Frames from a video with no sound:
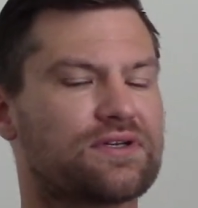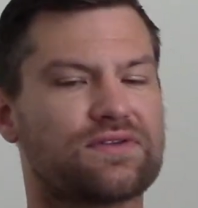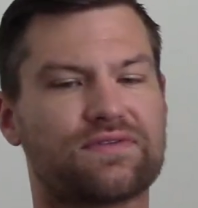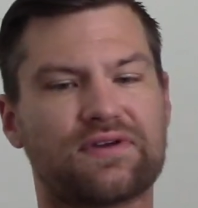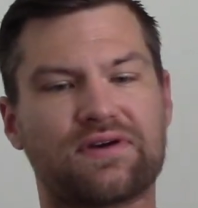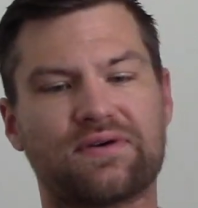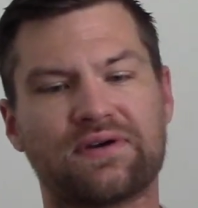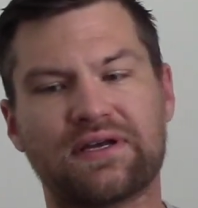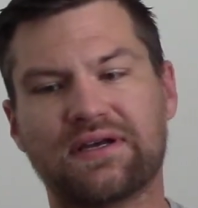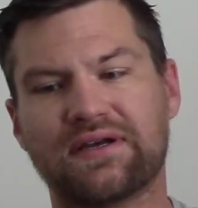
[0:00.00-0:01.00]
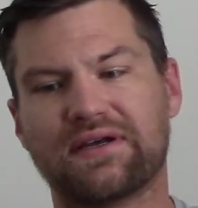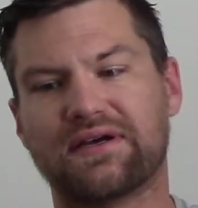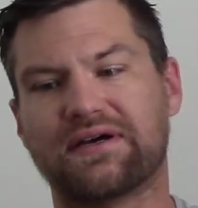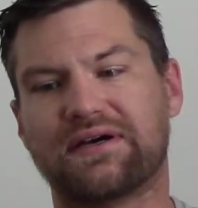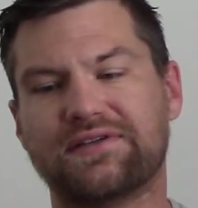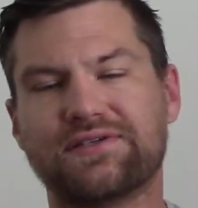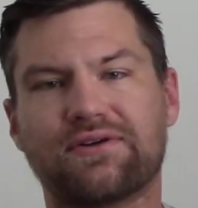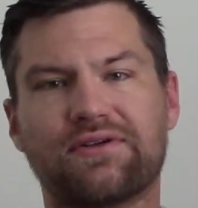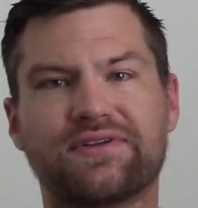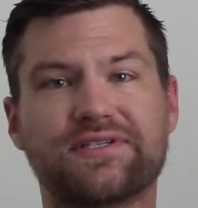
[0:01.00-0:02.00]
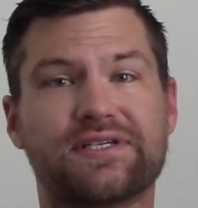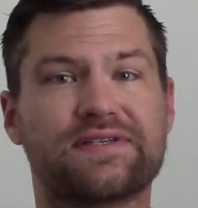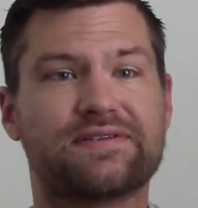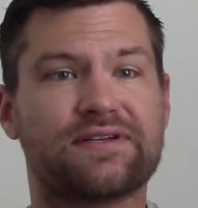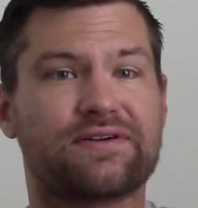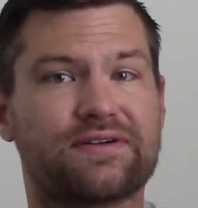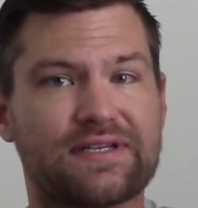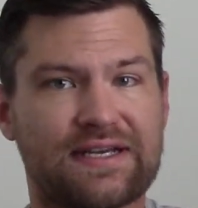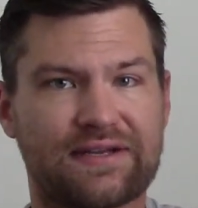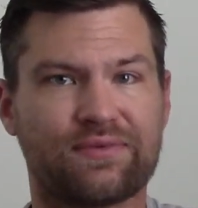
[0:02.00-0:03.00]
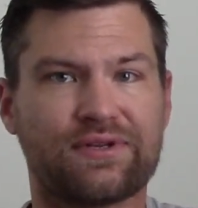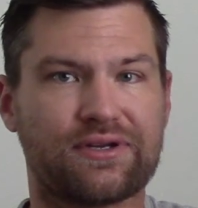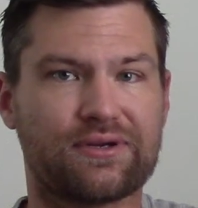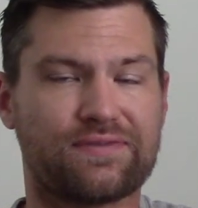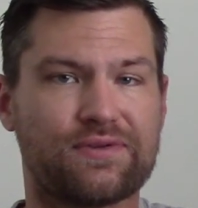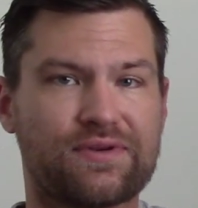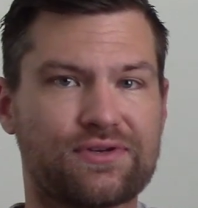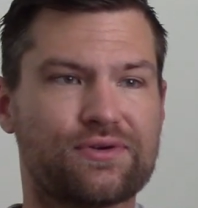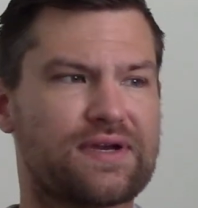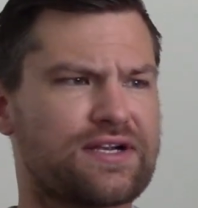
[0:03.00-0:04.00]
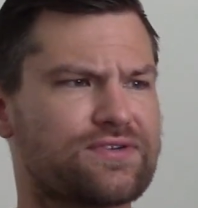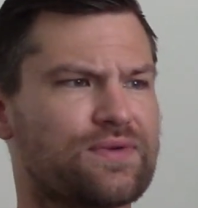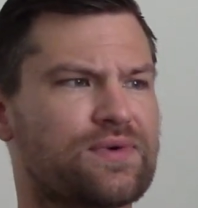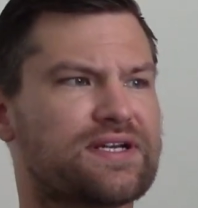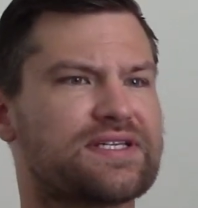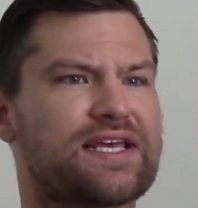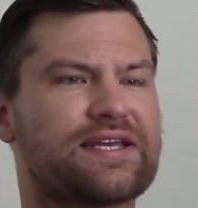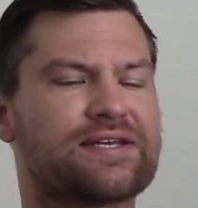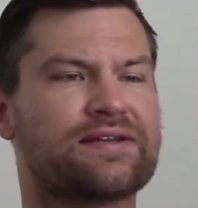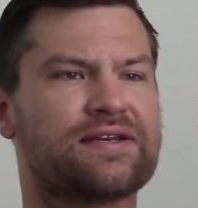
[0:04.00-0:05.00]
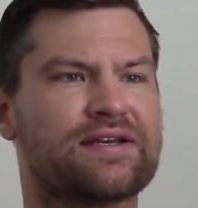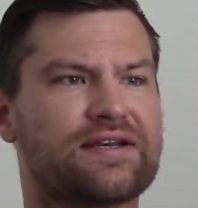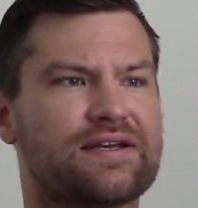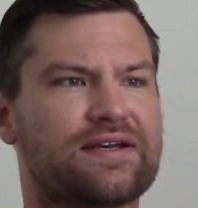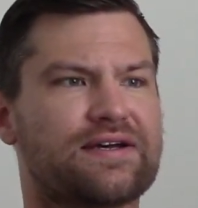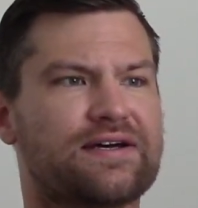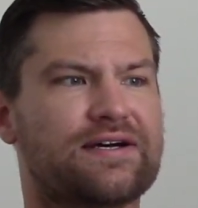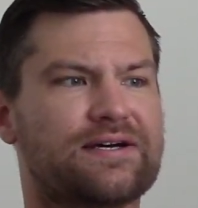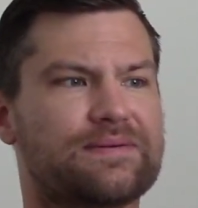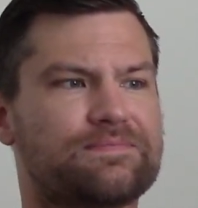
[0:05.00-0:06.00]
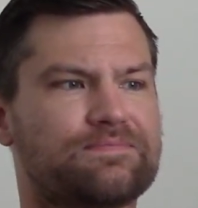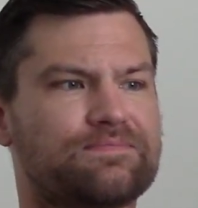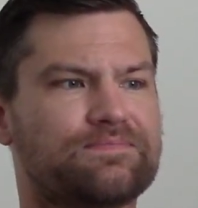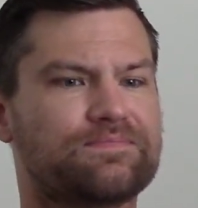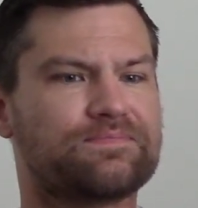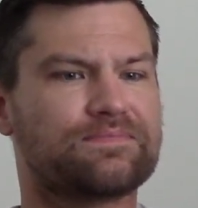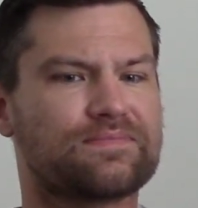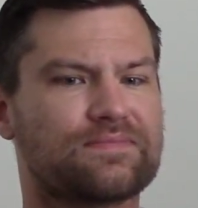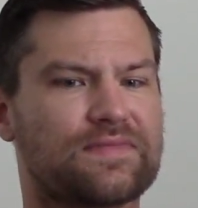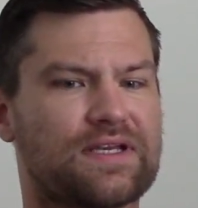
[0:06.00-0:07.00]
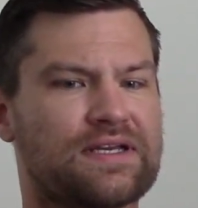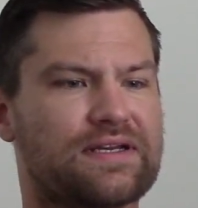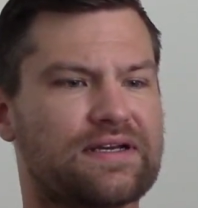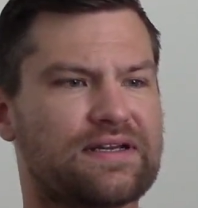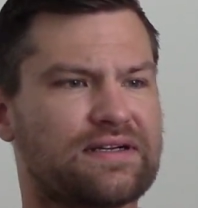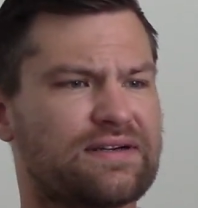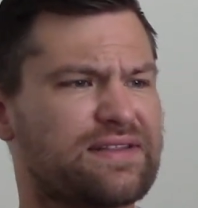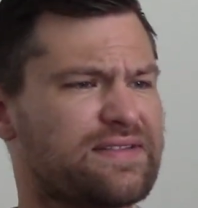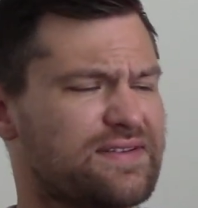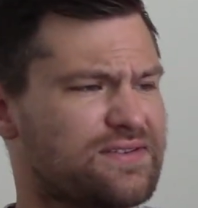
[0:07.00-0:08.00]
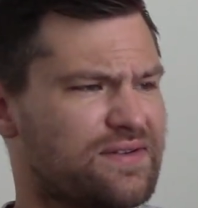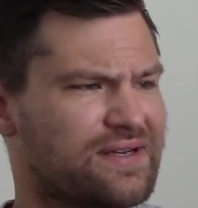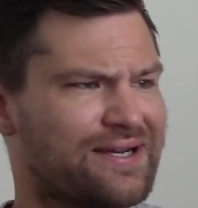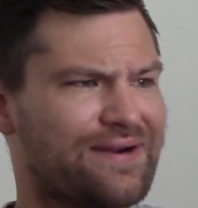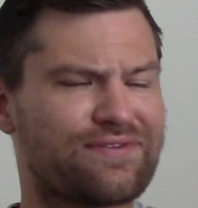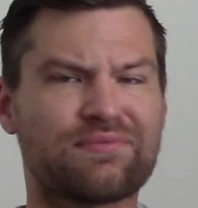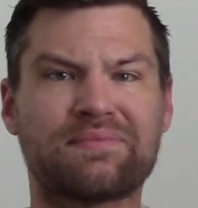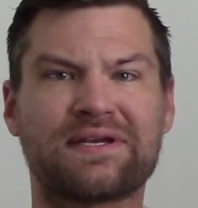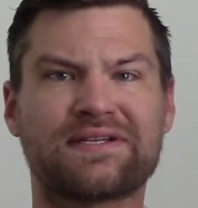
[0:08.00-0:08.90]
so uh, these are all things to consider to you know if you do actually want to take it. Um, and uh, I think that's all I got from a